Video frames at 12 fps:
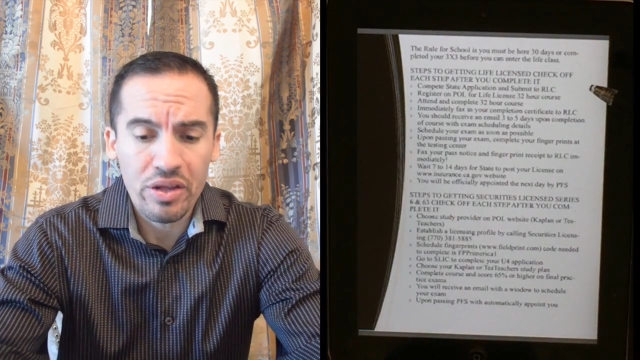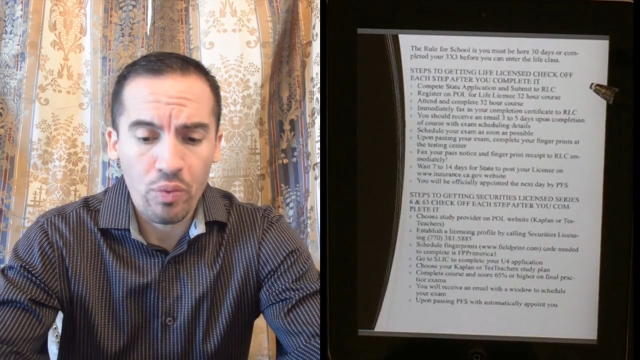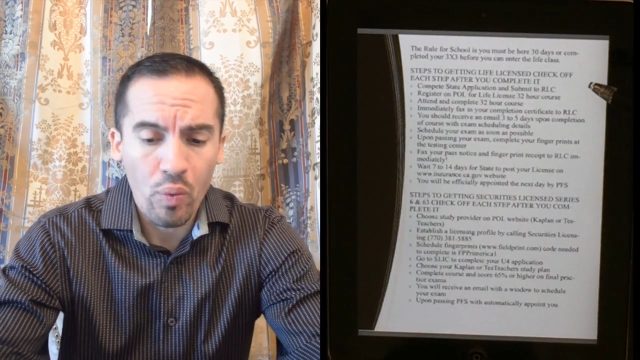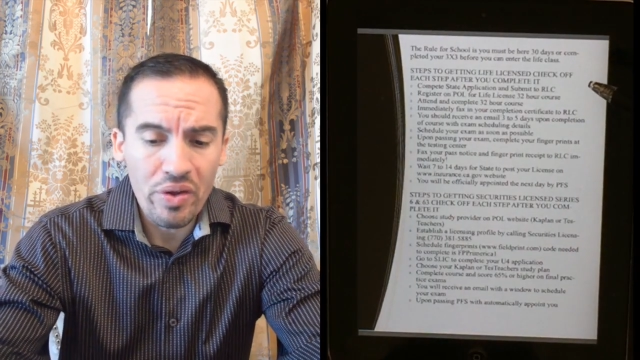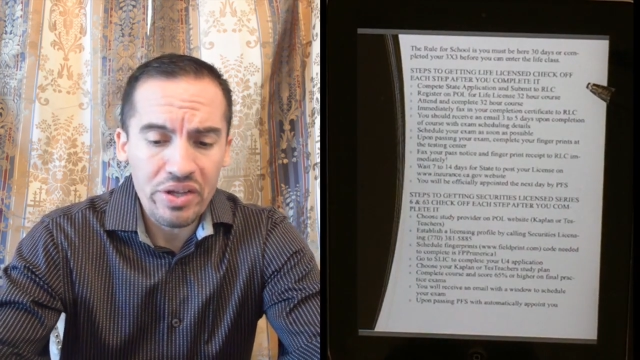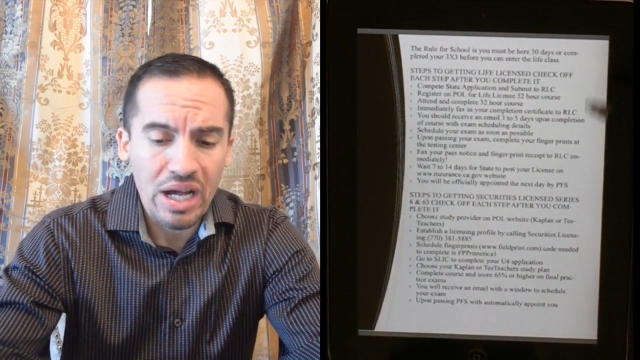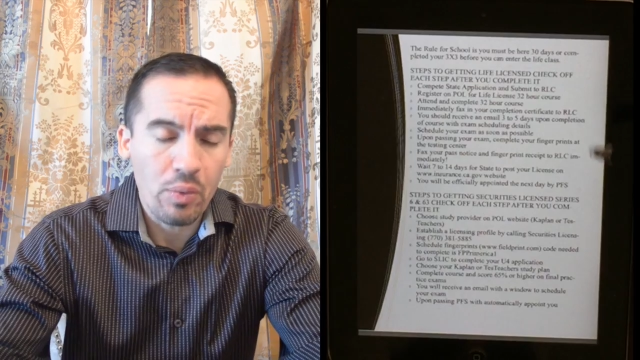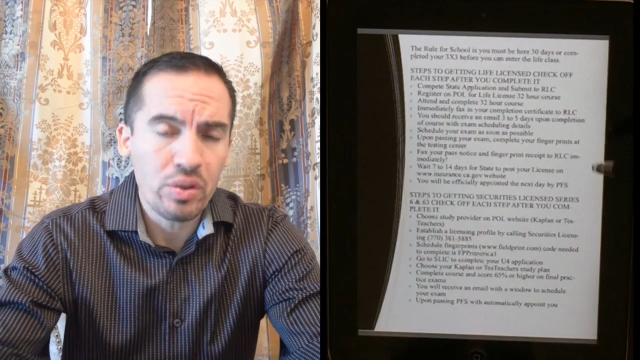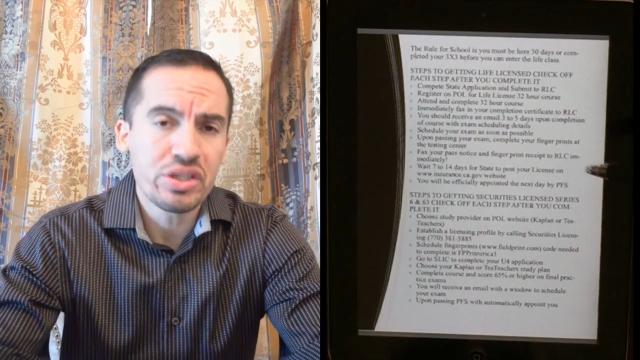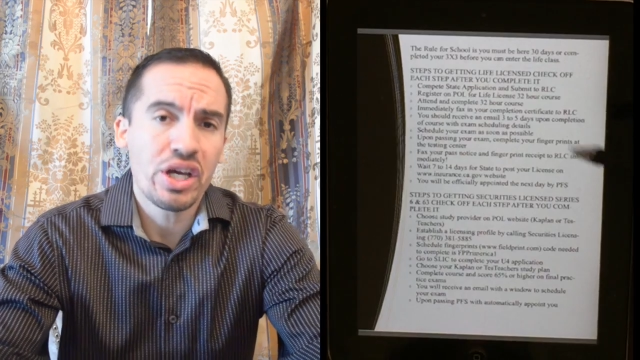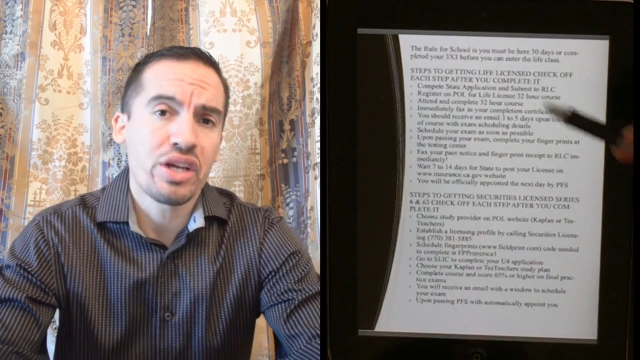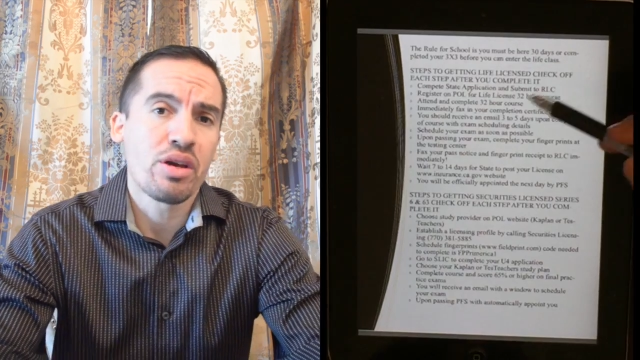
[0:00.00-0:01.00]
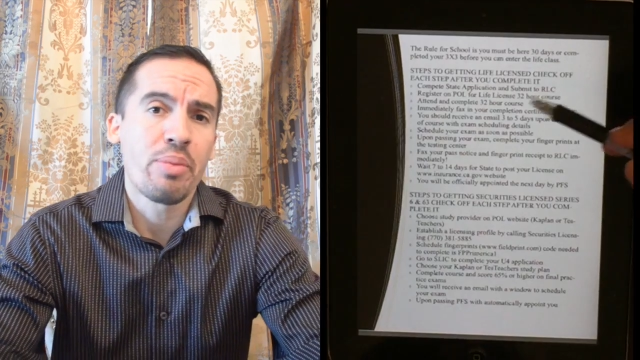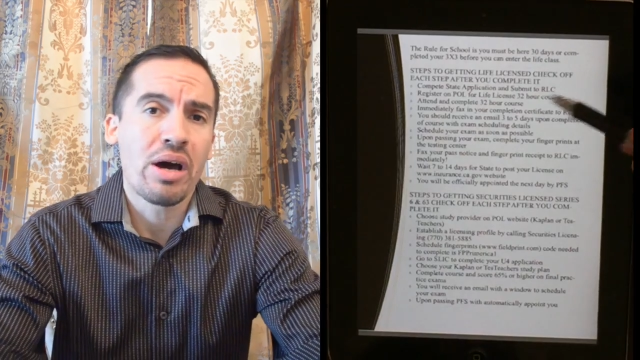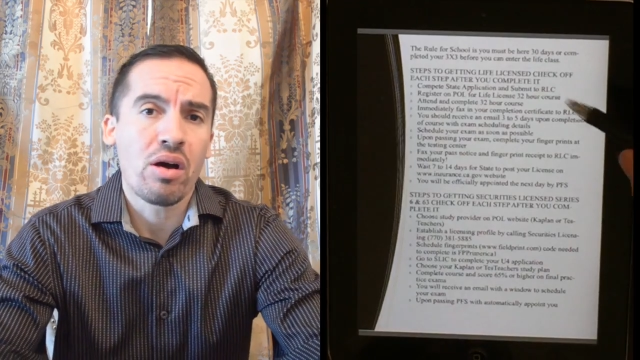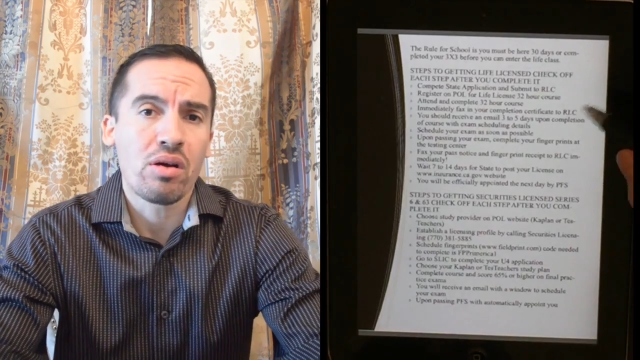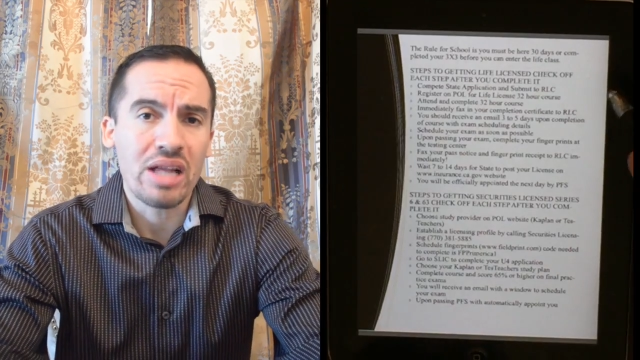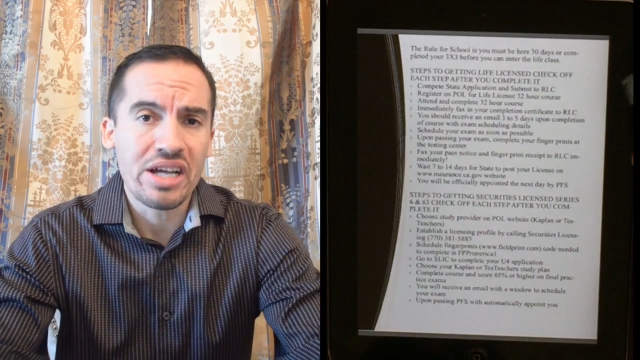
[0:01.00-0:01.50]
the one thing I will tell you
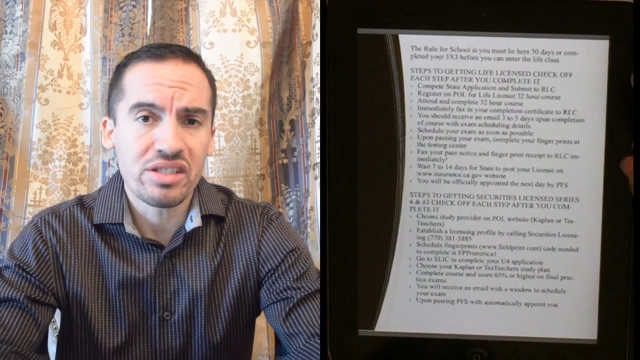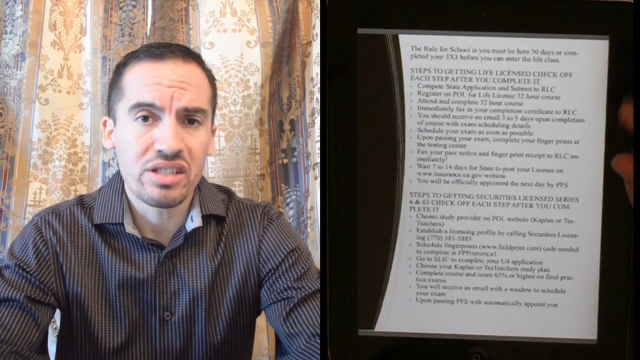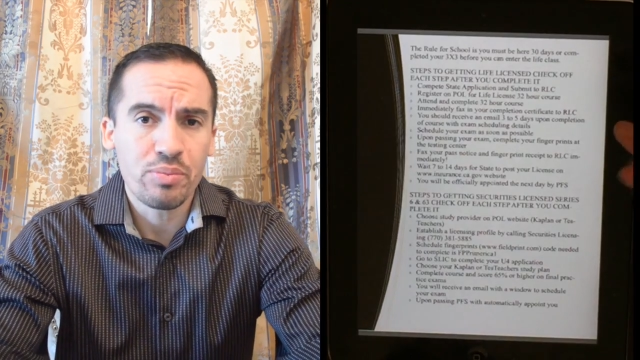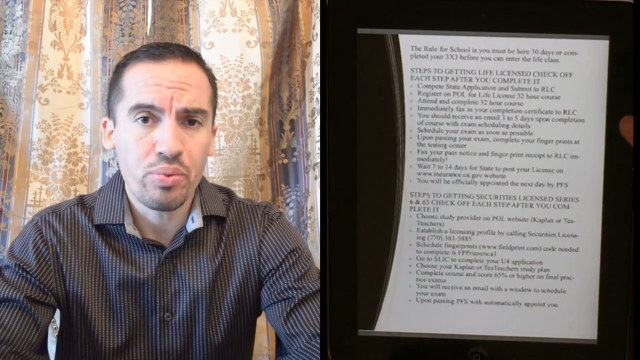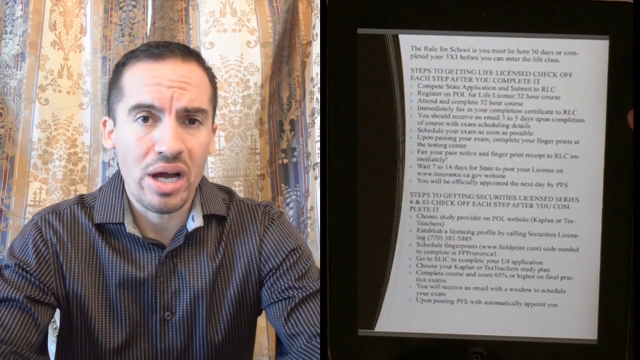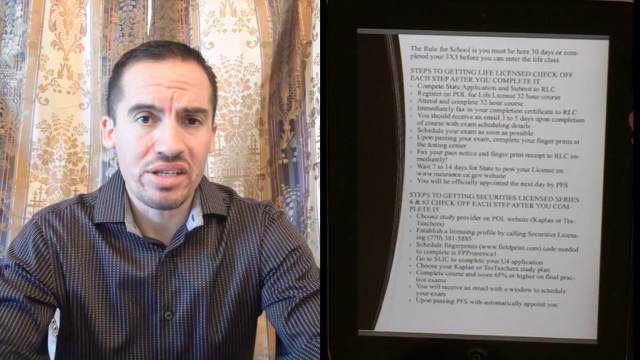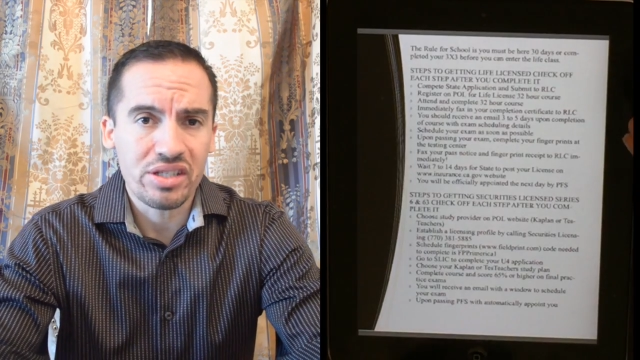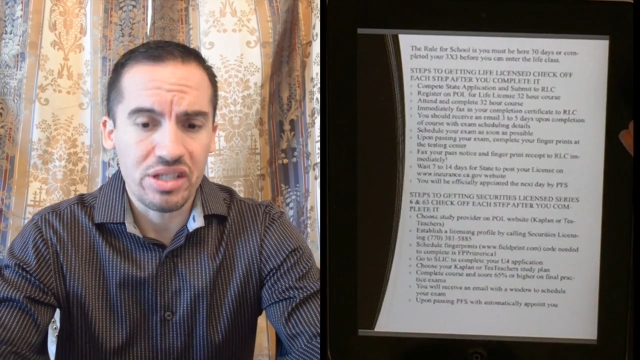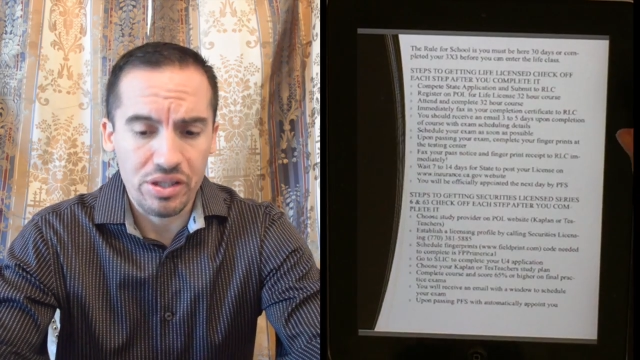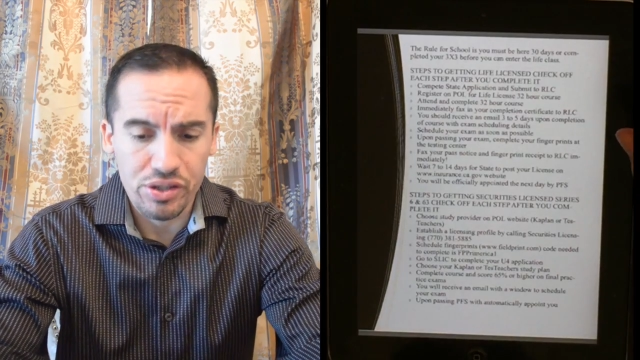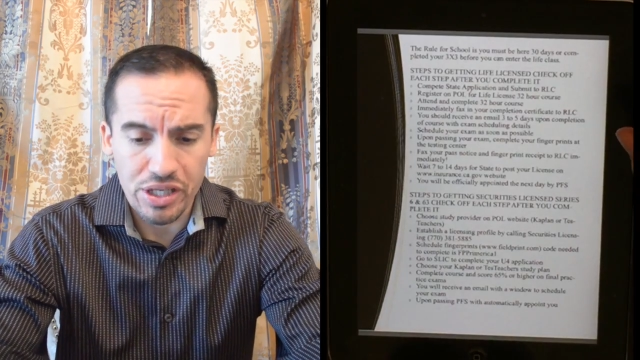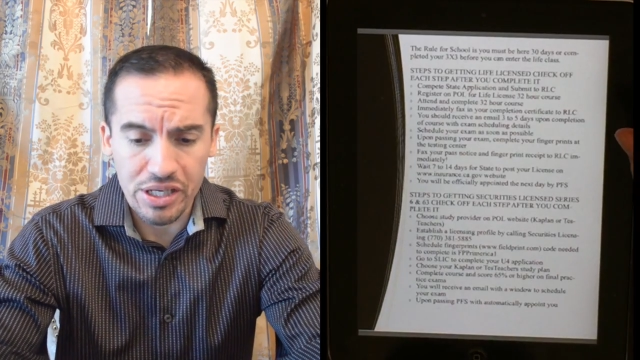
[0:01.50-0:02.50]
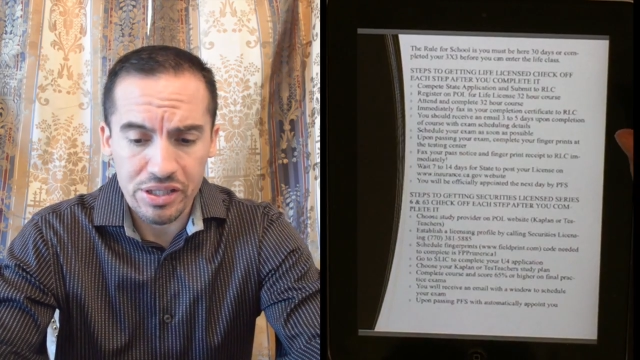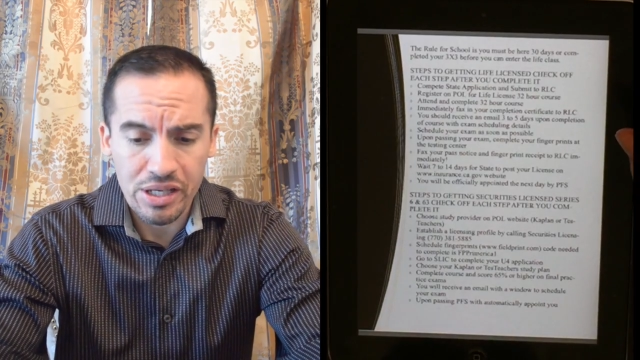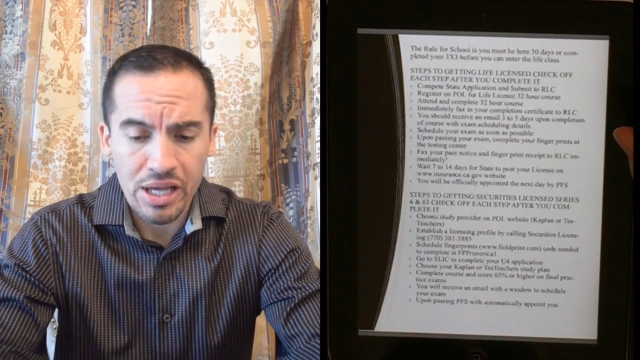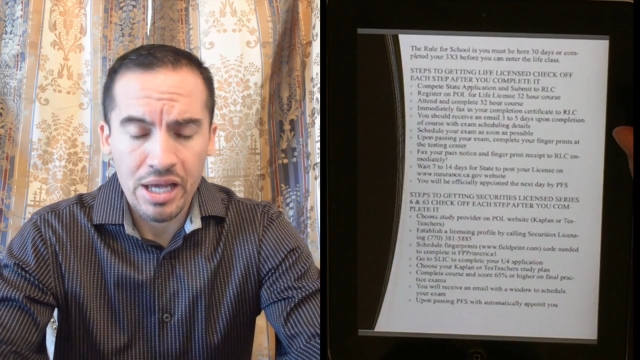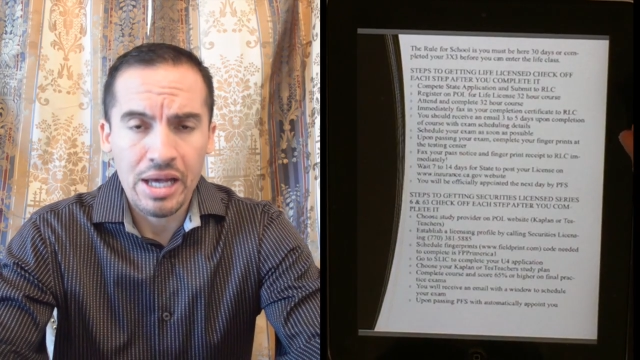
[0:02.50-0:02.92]
about our licensing process is this: